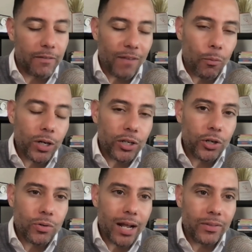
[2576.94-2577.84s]
And if I wanted
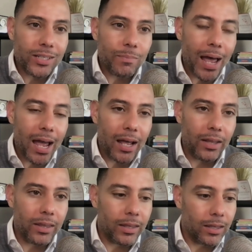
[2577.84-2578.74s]
to go down this
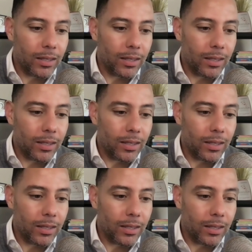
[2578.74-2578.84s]
path,